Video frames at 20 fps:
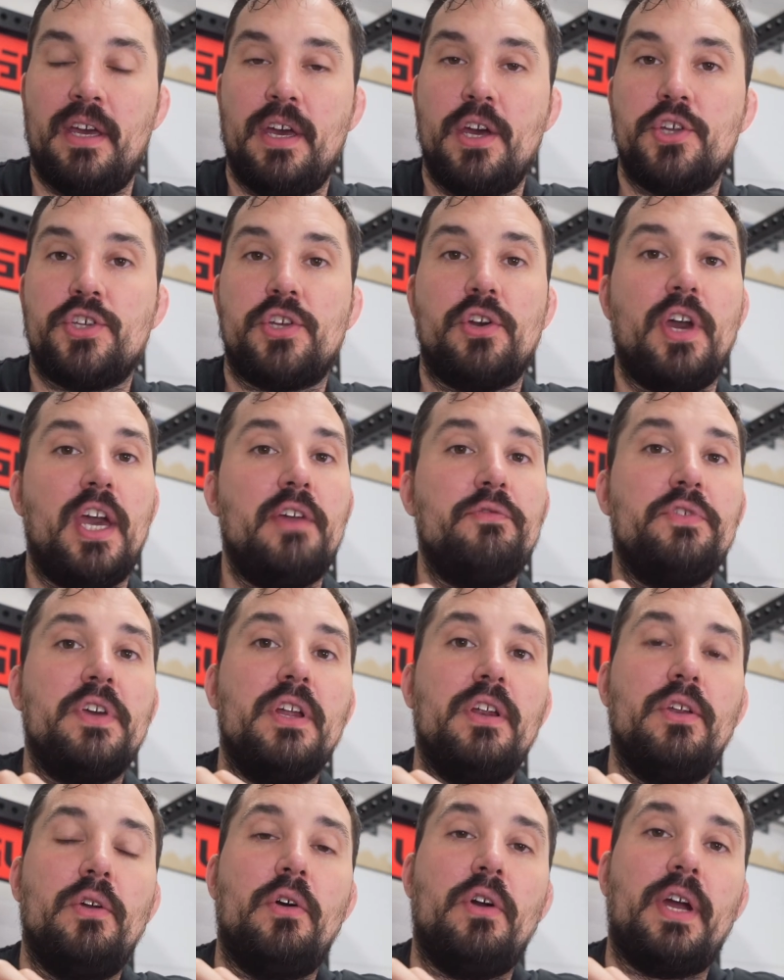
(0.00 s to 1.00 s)
So if you
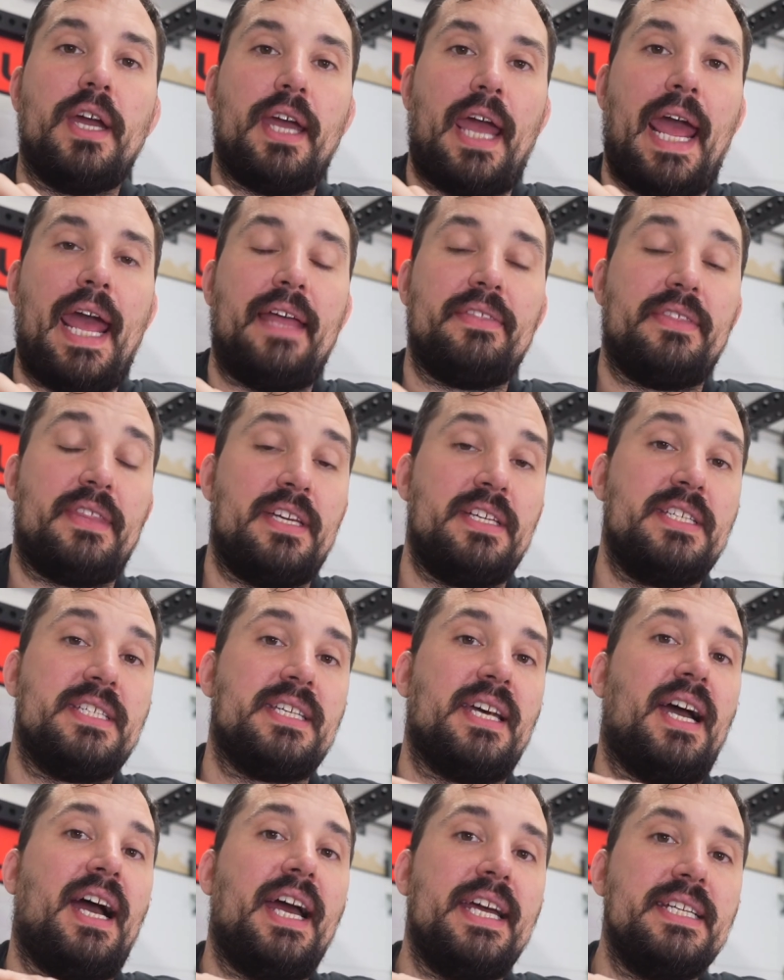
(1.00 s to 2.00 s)
look at
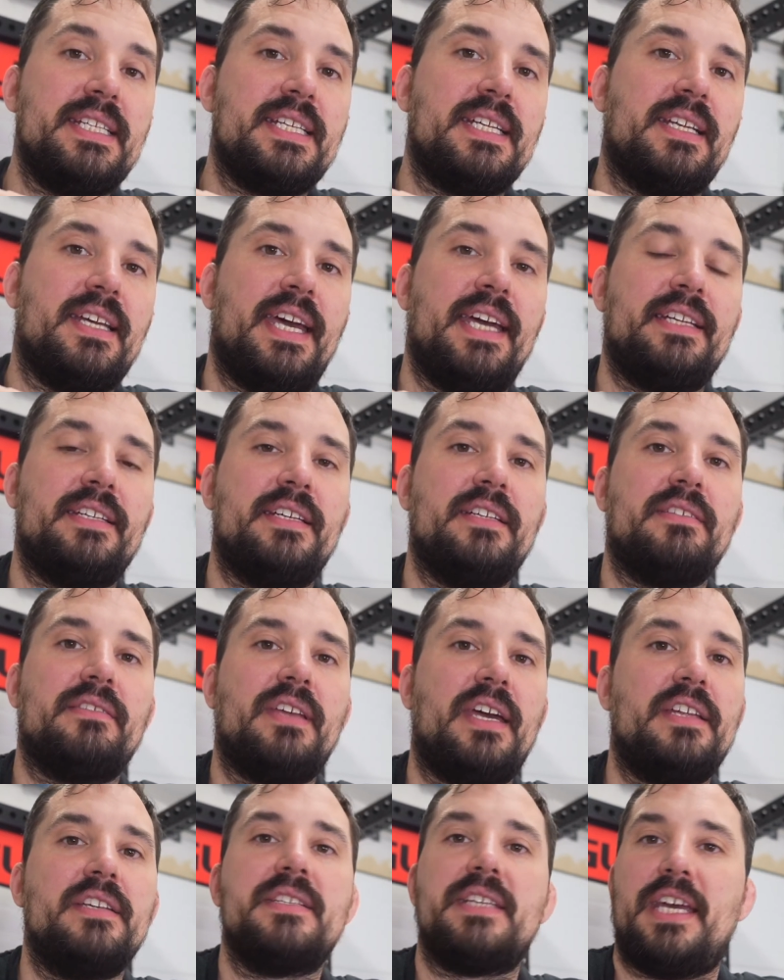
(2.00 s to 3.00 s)
this isolated,
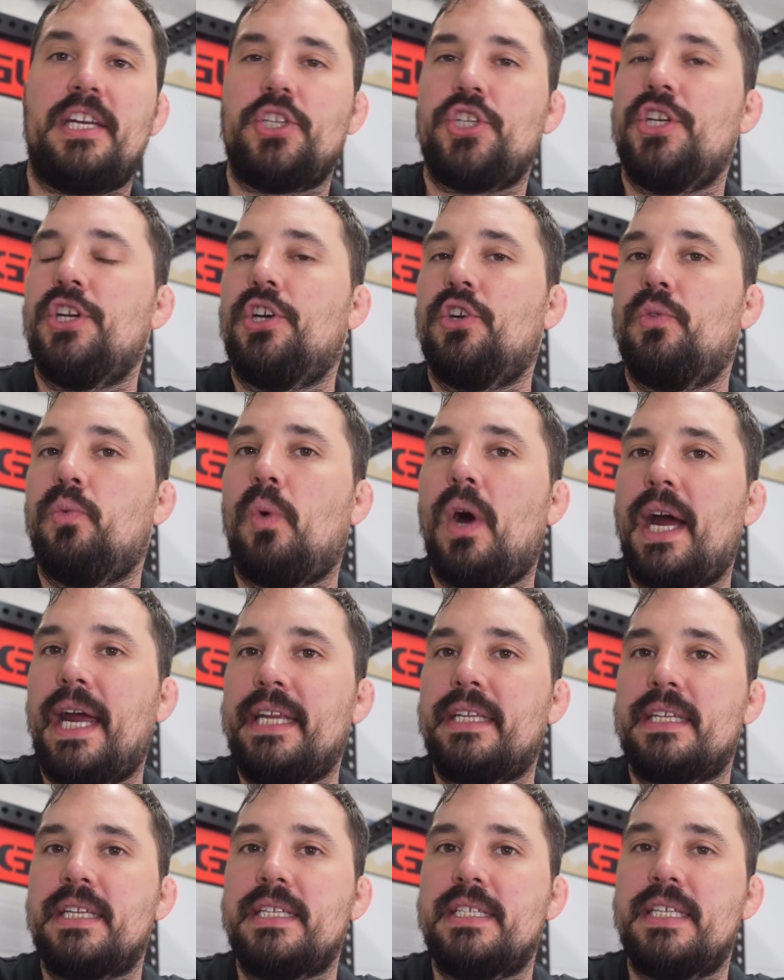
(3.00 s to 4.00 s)
that is actually
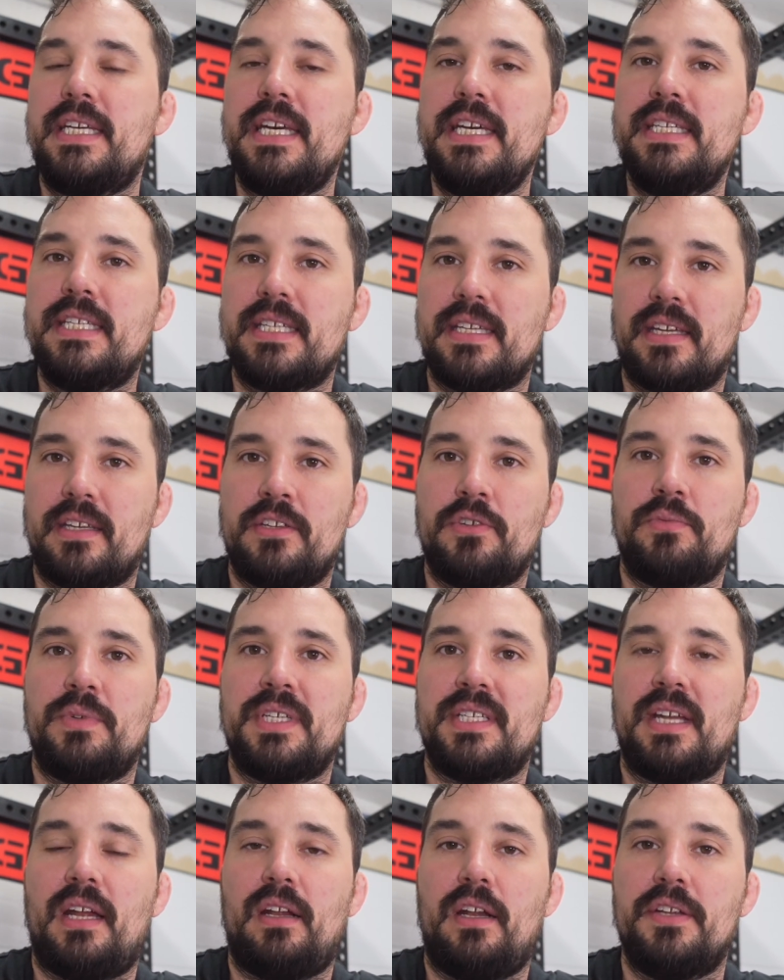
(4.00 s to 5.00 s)
quite a decent
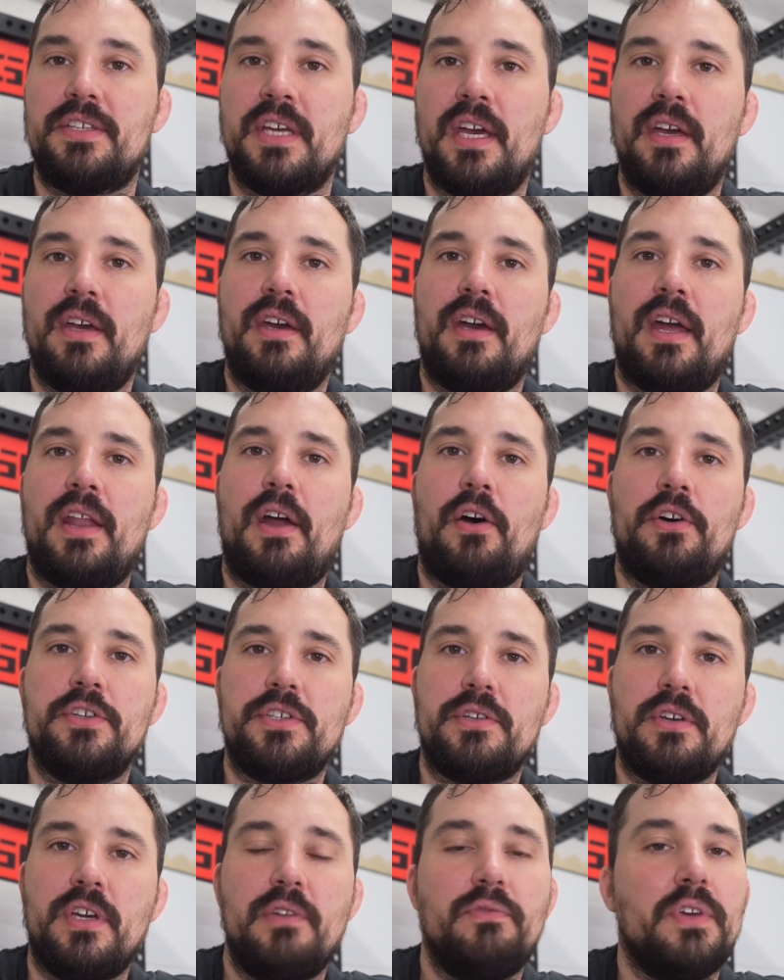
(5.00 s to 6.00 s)
result. And
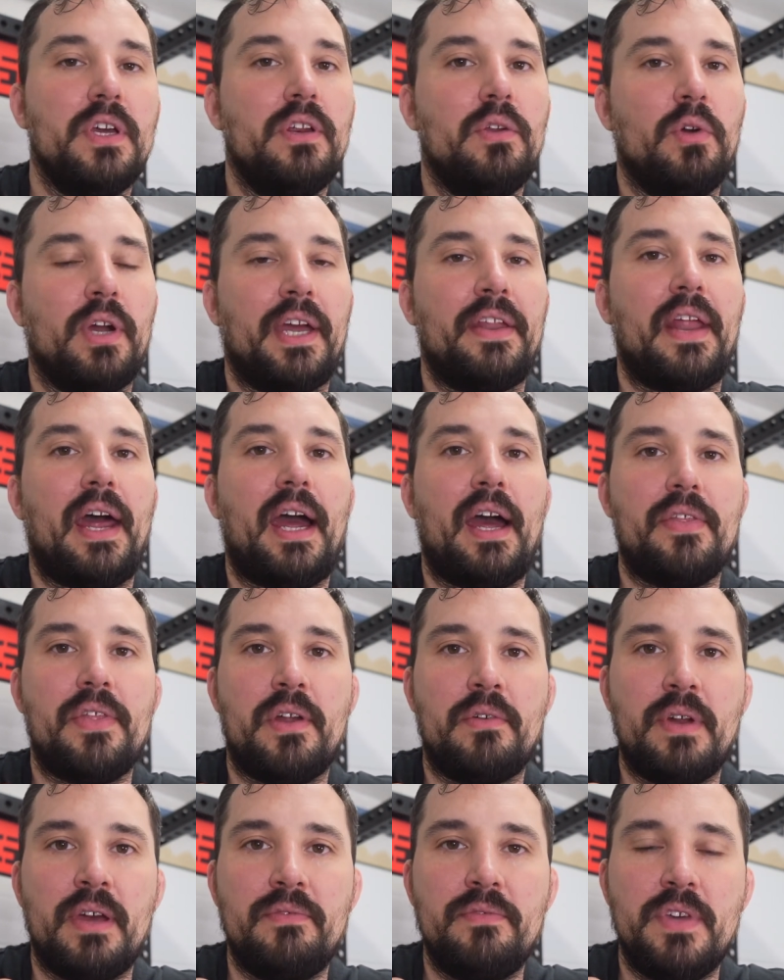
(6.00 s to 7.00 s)
also if you look at other
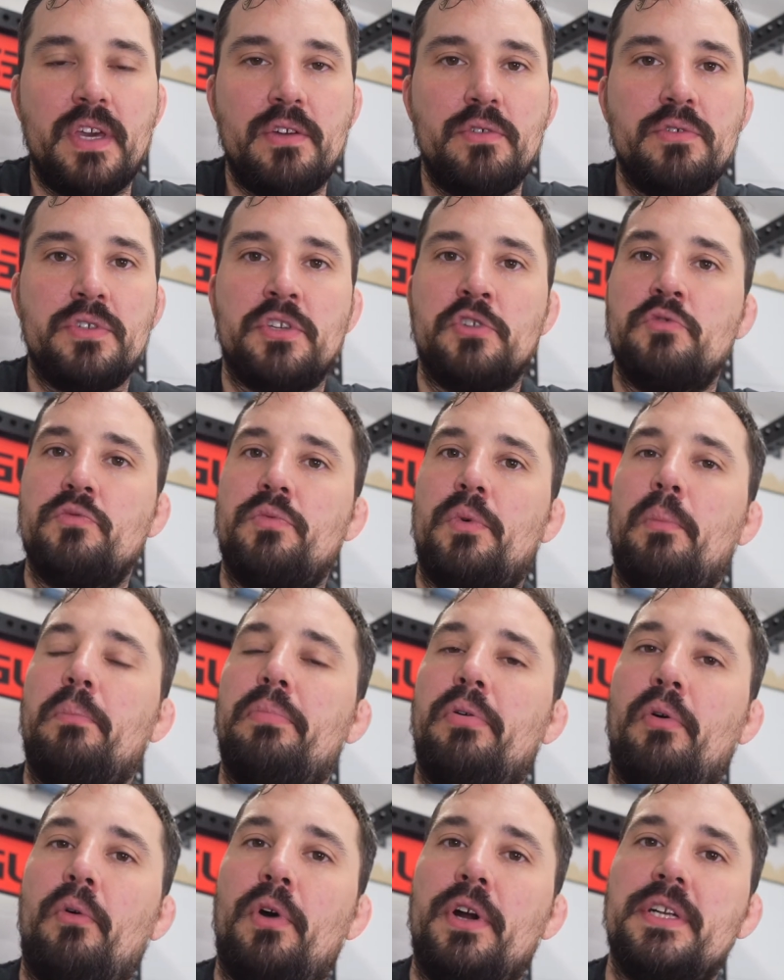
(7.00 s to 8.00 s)
reviews and
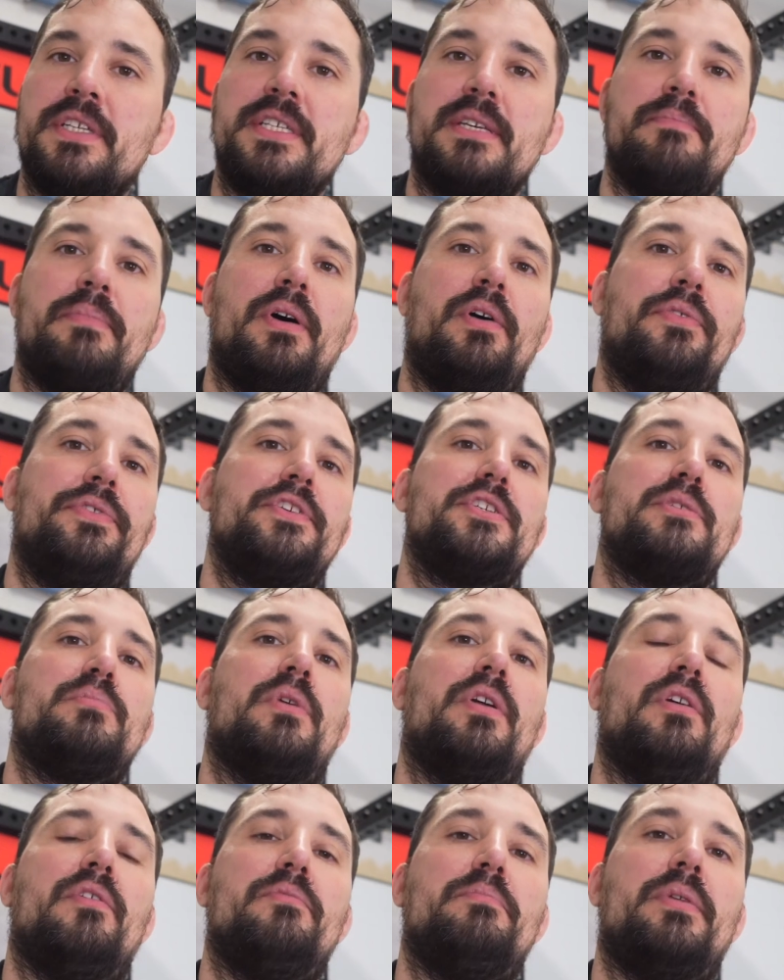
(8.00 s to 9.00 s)
reports about the
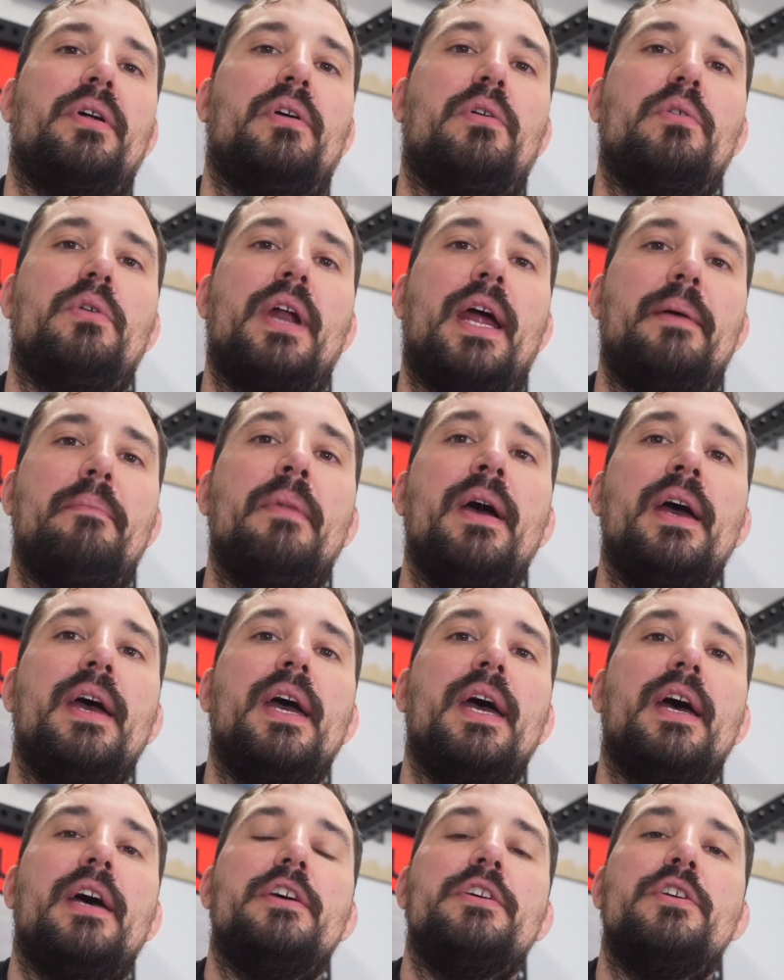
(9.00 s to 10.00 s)
Smolov program,
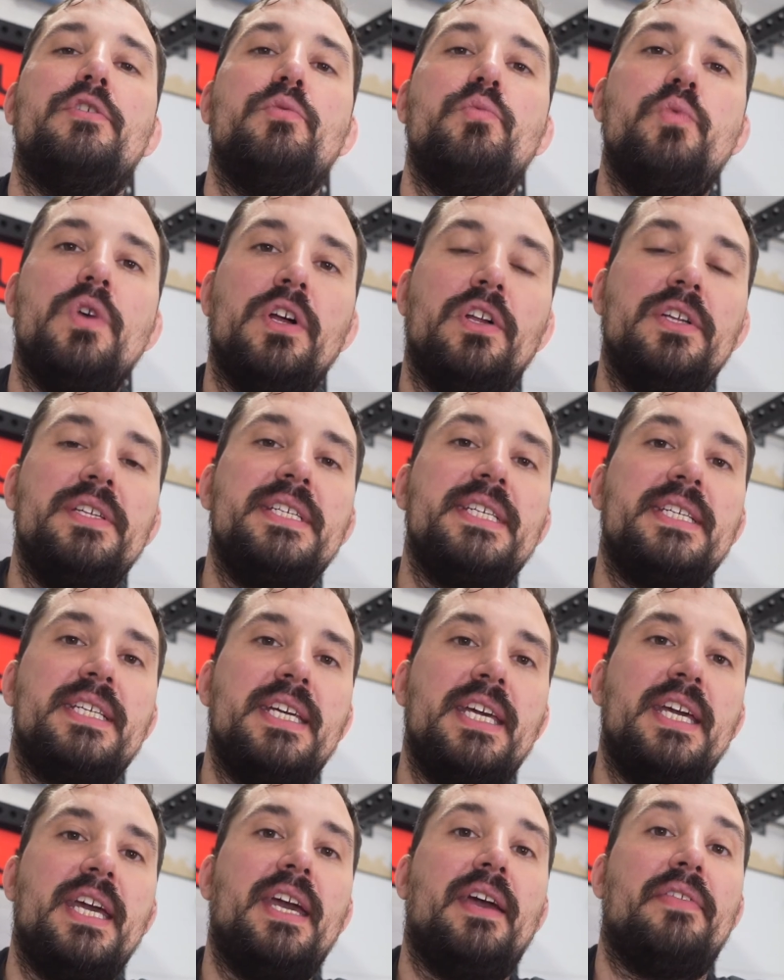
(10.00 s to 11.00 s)
you will
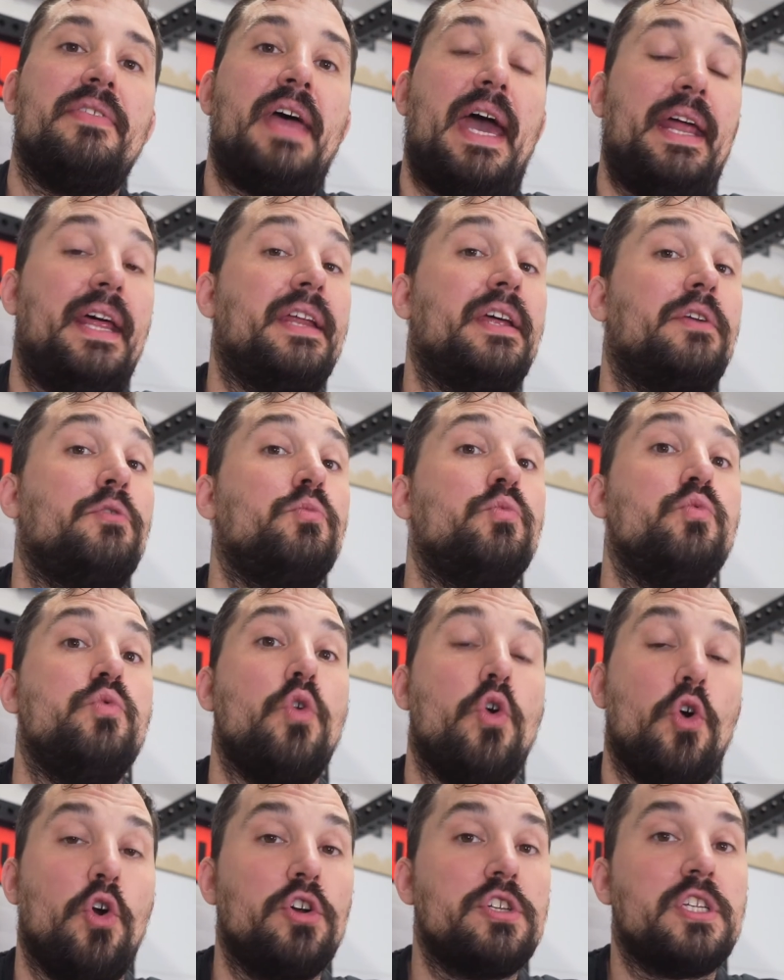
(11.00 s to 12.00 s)
see that it
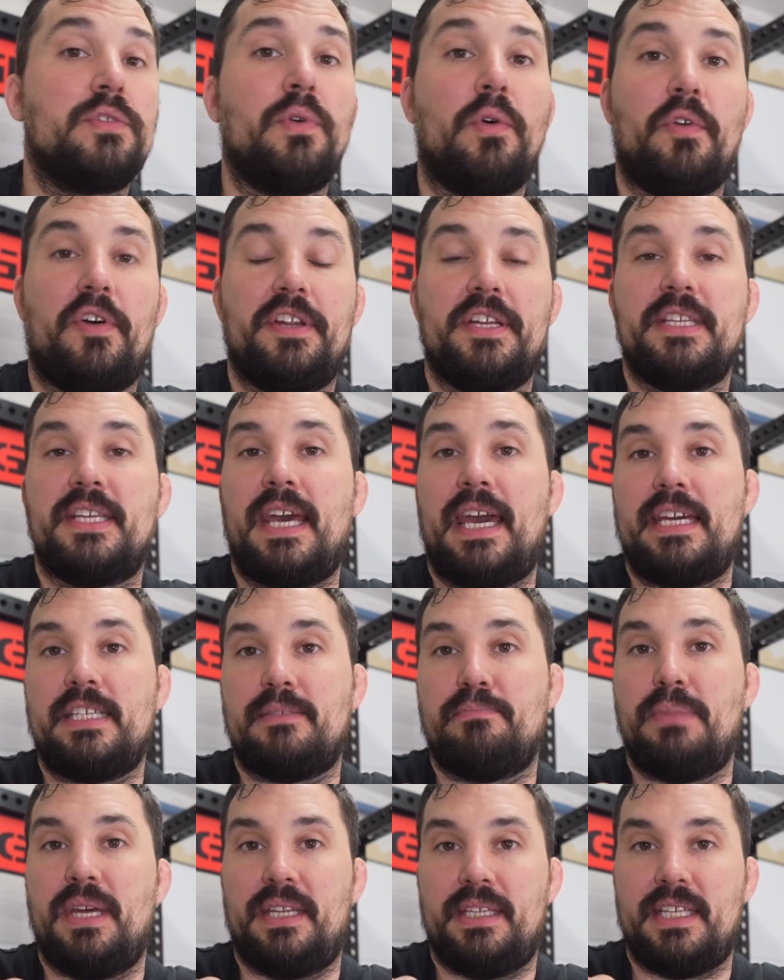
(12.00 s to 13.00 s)
works for what it has
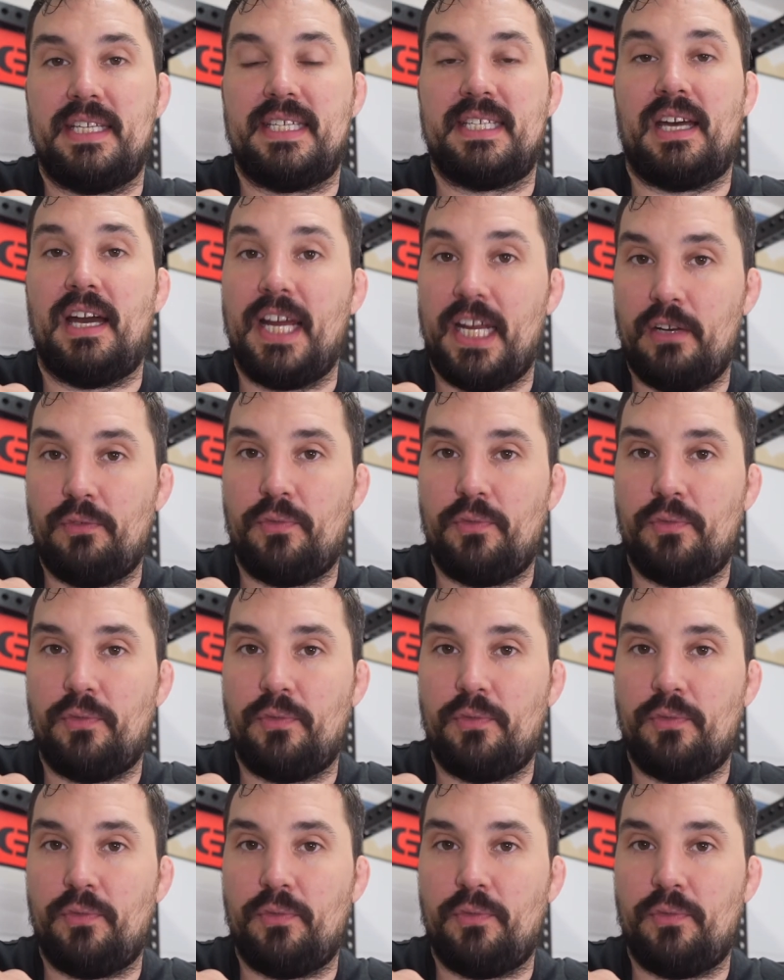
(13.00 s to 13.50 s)
been designed